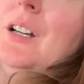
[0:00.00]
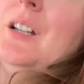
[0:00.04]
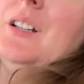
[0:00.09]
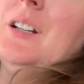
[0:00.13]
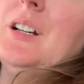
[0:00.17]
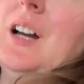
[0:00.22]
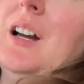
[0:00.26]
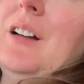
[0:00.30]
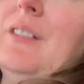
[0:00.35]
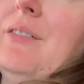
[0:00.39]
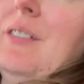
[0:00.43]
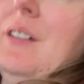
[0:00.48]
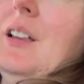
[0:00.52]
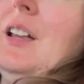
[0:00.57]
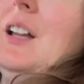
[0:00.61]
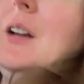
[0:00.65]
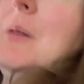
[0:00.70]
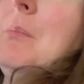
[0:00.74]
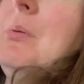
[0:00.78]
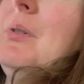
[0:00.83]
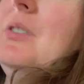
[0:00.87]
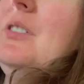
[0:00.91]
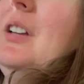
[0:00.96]
I feel like
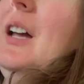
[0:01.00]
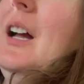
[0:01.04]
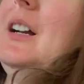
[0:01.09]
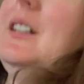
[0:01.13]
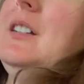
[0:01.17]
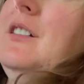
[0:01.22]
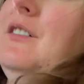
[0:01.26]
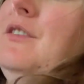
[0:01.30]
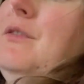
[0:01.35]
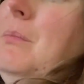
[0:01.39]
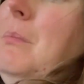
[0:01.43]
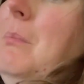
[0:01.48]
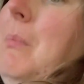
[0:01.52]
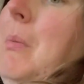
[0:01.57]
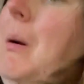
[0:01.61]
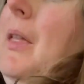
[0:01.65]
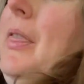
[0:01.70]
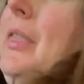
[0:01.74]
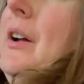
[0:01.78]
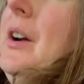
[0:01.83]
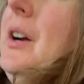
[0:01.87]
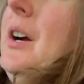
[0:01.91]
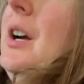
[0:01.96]
a protective
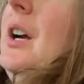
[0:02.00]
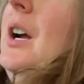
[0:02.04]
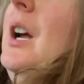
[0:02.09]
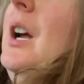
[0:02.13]
mother.